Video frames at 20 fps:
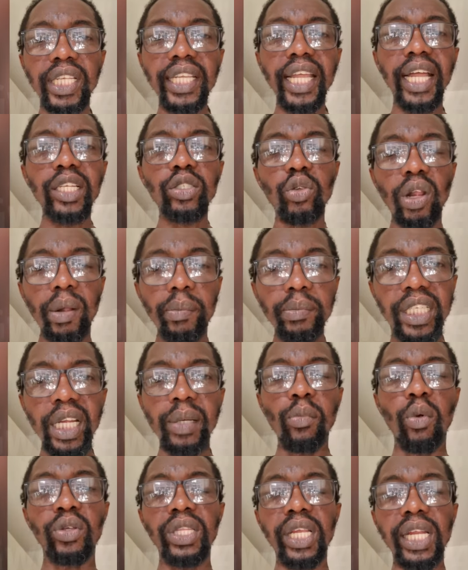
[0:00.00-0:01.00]
yakachikora
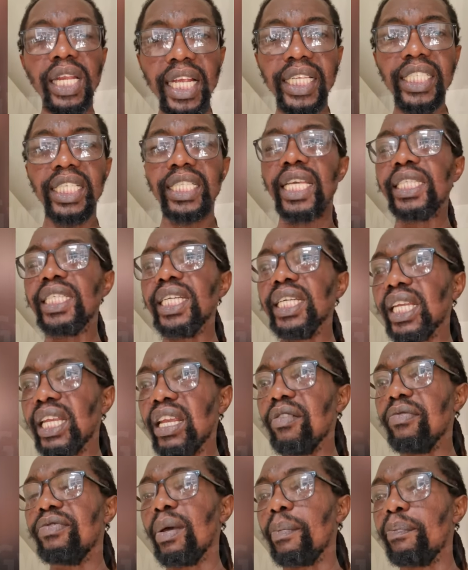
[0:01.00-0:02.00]
mutemo on the election, they didn't
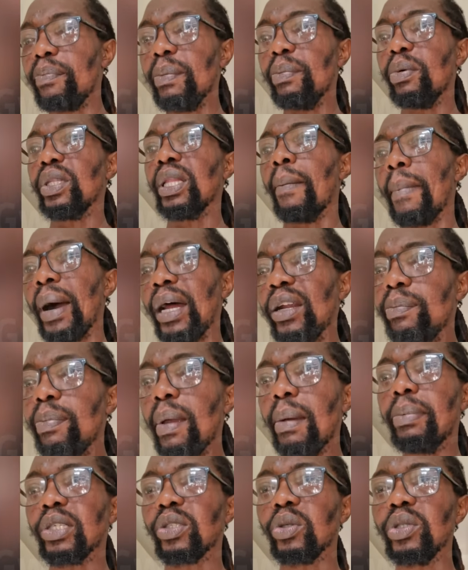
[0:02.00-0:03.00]
give the people the ballot
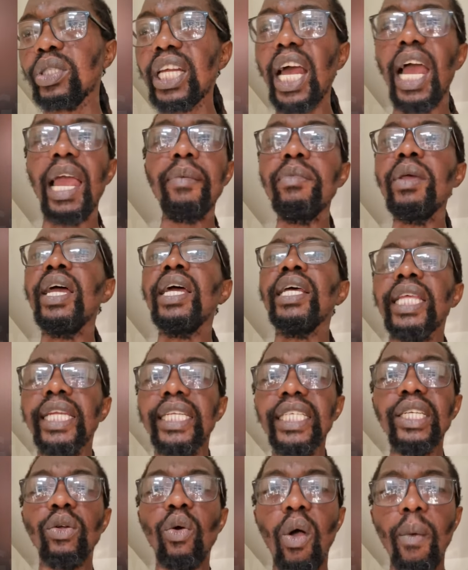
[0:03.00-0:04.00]
papers on time. They
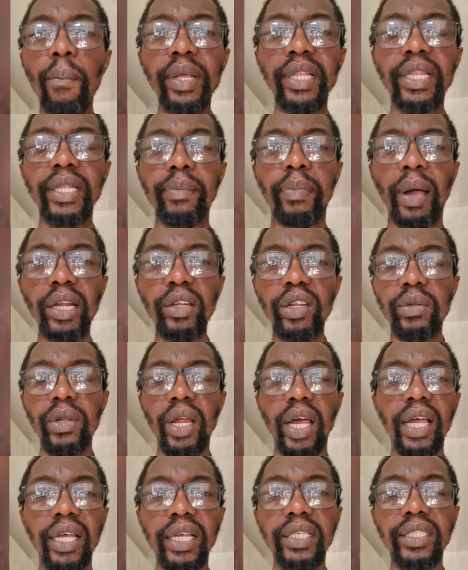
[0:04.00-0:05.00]
didn't open the ballot
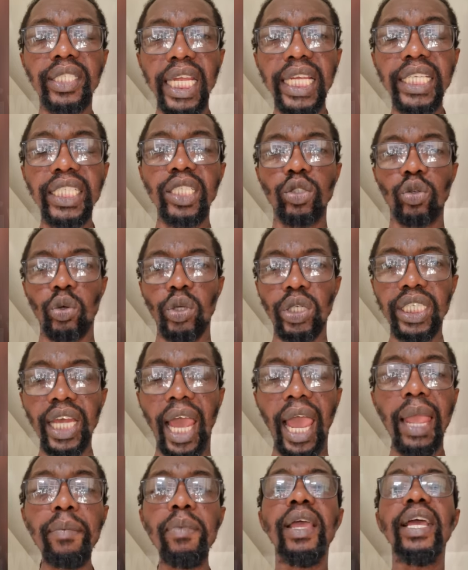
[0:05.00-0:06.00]
stations on
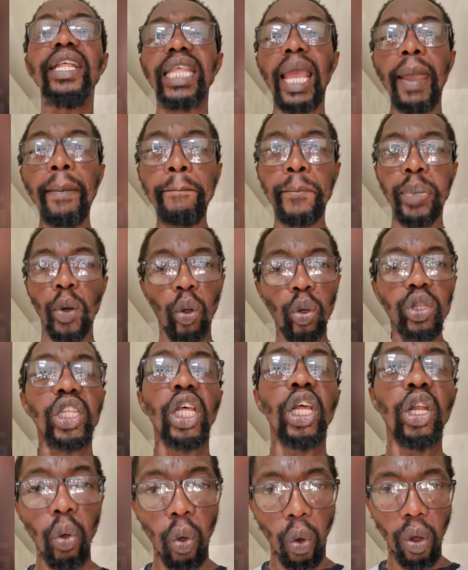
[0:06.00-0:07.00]
time. They broke
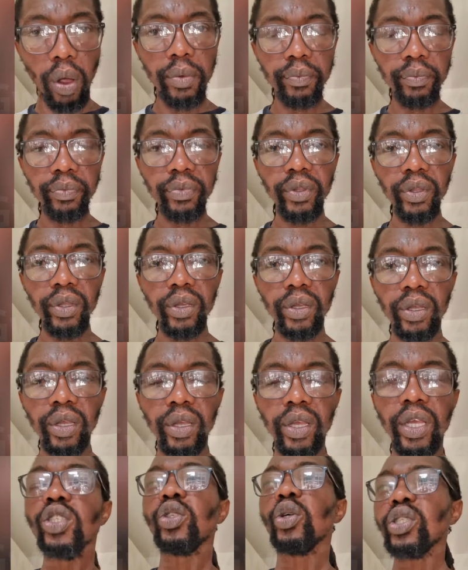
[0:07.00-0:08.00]
the law.
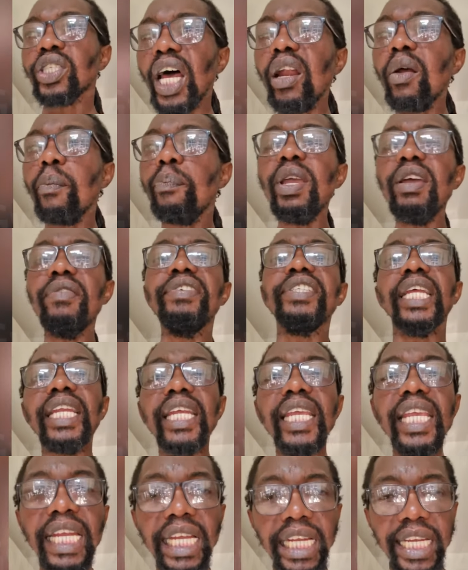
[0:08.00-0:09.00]
So Zanu PF is
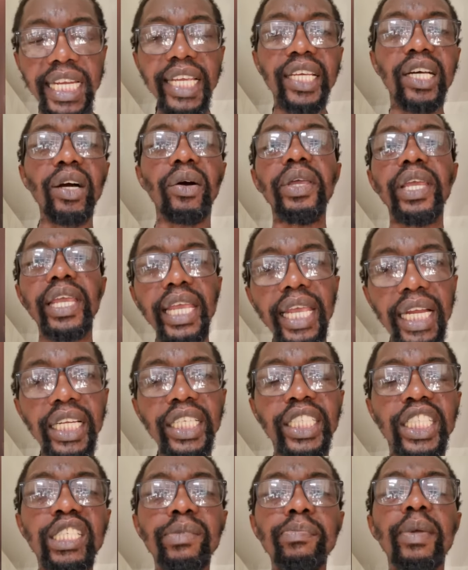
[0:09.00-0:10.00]
an illegal,
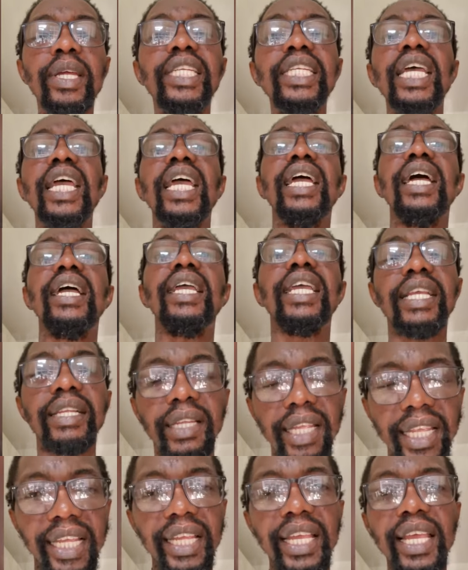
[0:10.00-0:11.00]
illegitimate, a
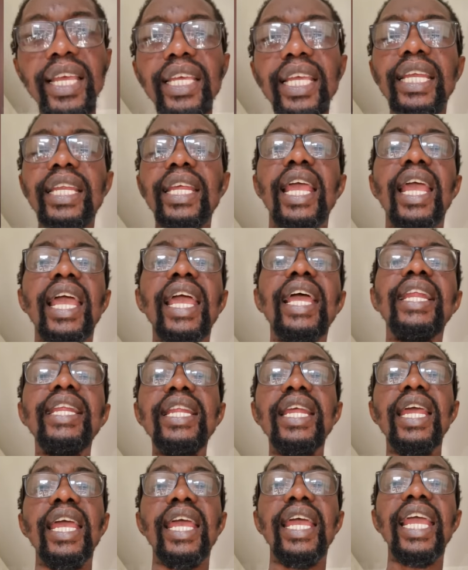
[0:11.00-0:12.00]

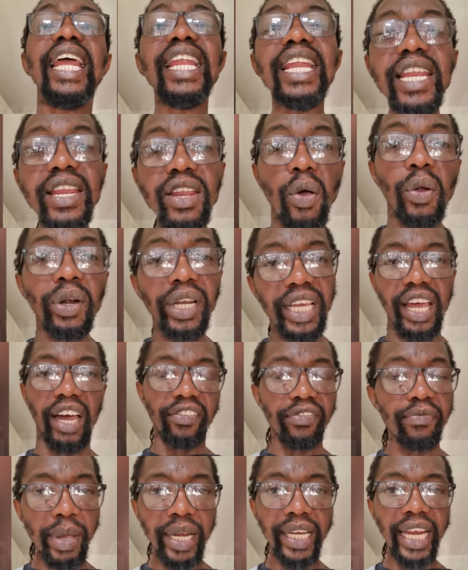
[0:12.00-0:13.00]

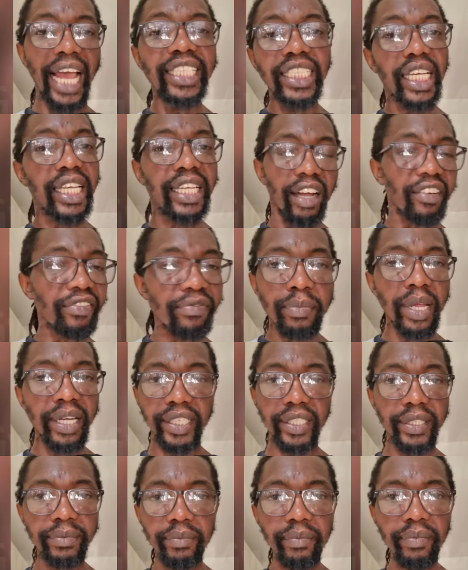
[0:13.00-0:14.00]
non-government. That is a
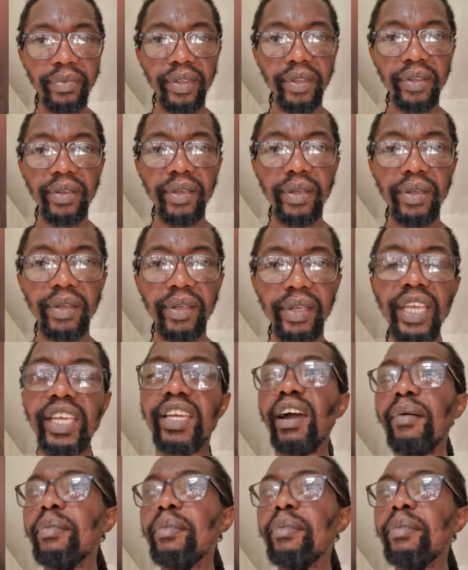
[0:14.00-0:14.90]
government. But